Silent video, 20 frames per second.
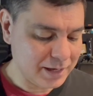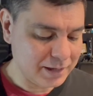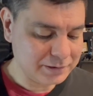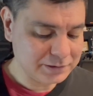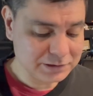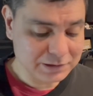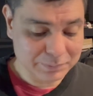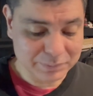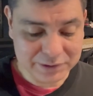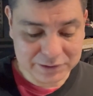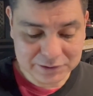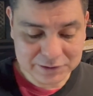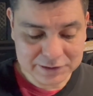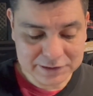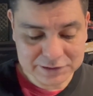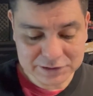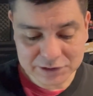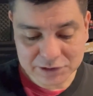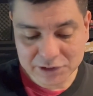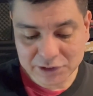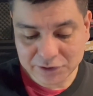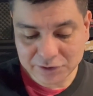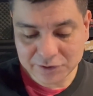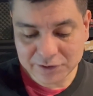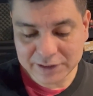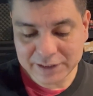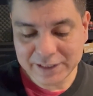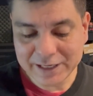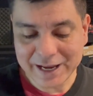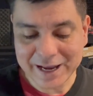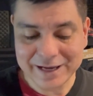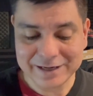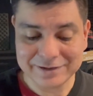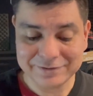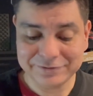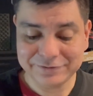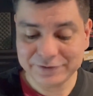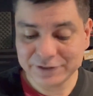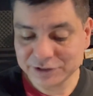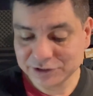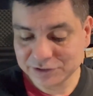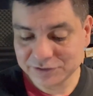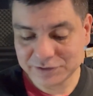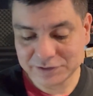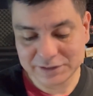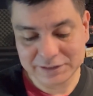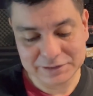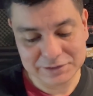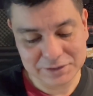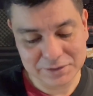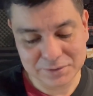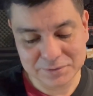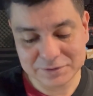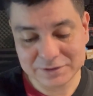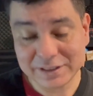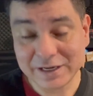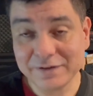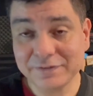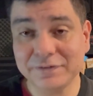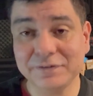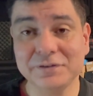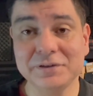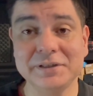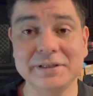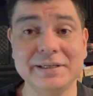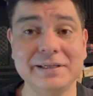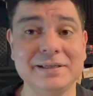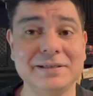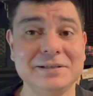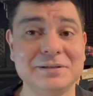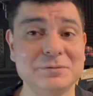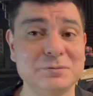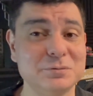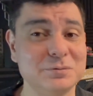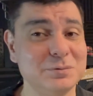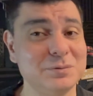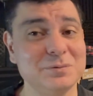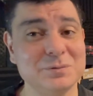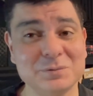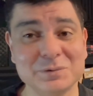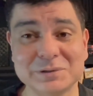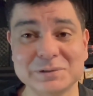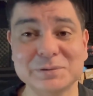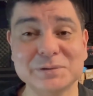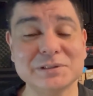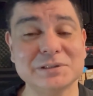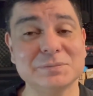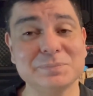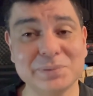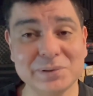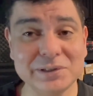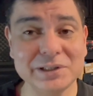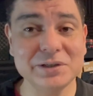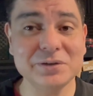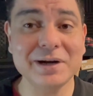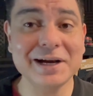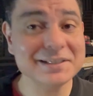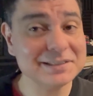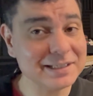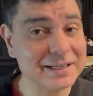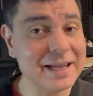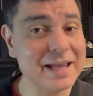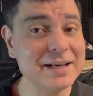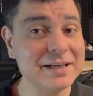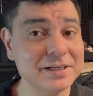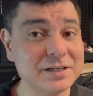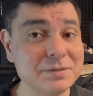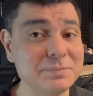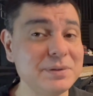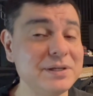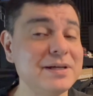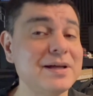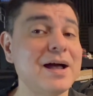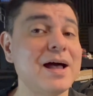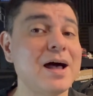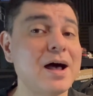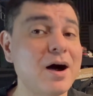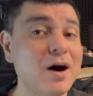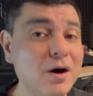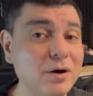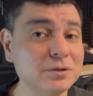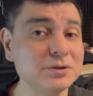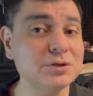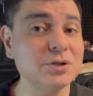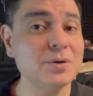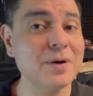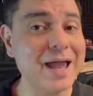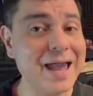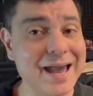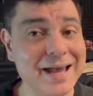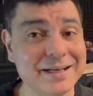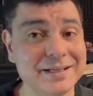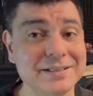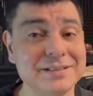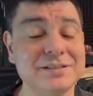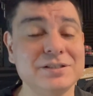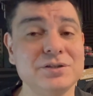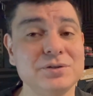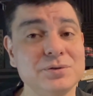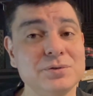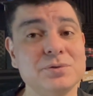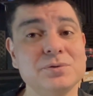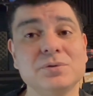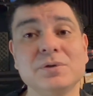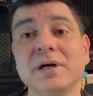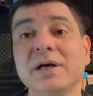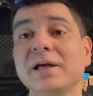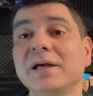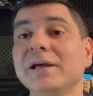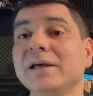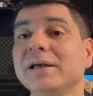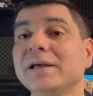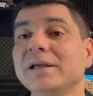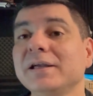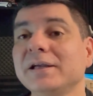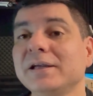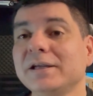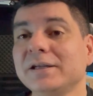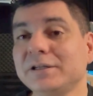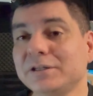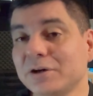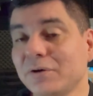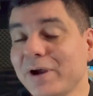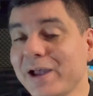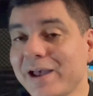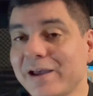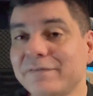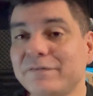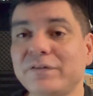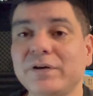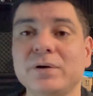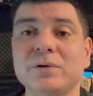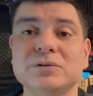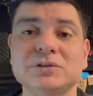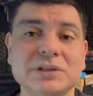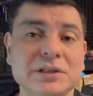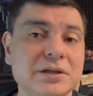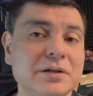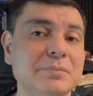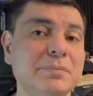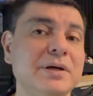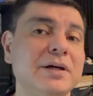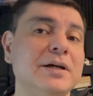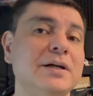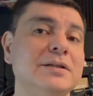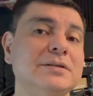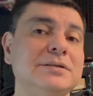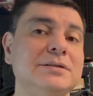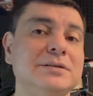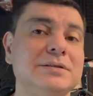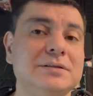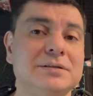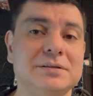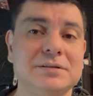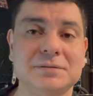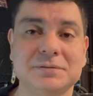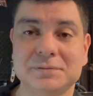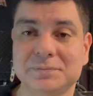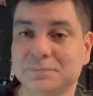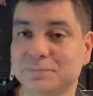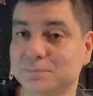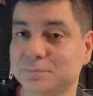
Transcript: stability, security, and efficiency. So definitely was pretty crazy, and it could be also added to, you know, headphones, earbuds,